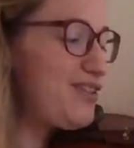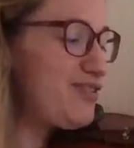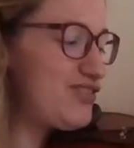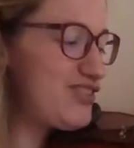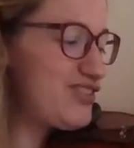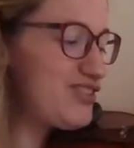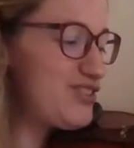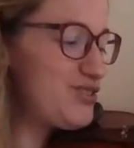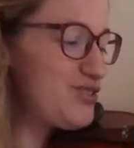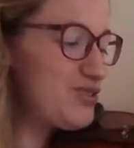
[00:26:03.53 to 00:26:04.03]

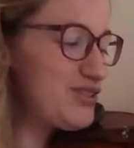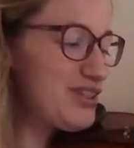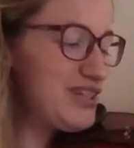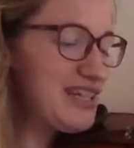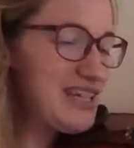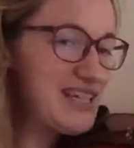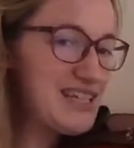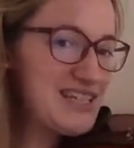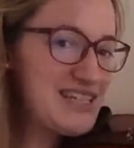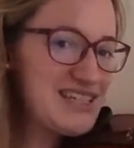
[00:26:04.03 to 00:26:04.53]
even do
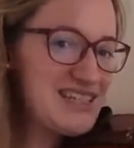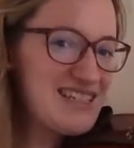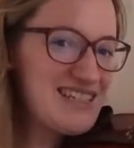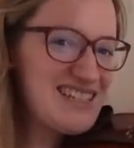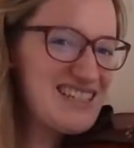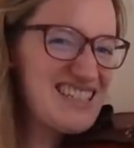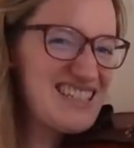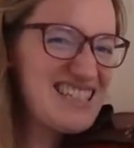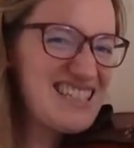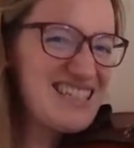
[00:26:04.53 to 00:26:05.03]

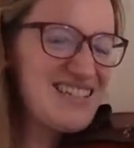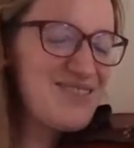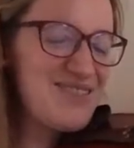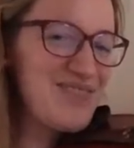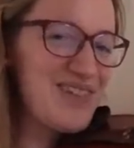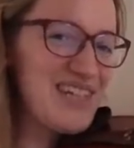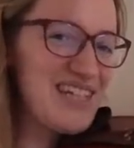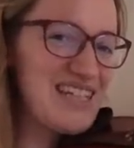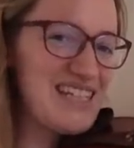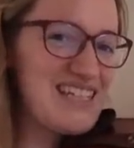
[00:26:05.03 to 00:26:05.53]
this,
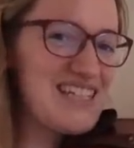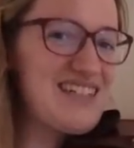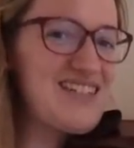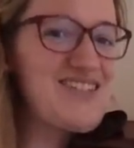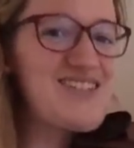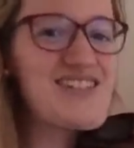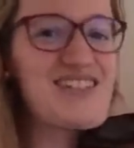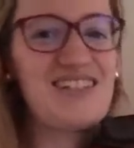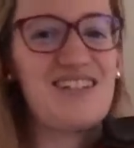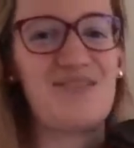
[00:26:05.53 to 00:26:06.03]
but it
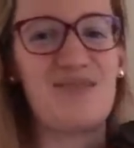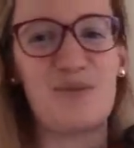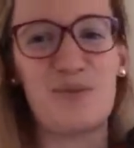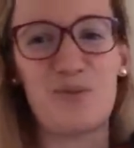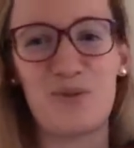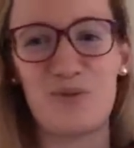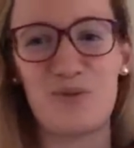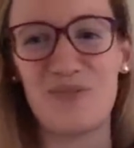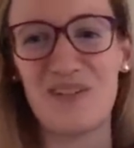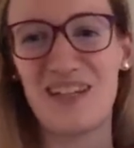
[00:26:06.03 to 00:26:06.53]
sounds
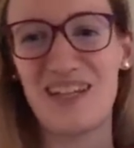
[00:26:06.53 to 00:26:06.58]
even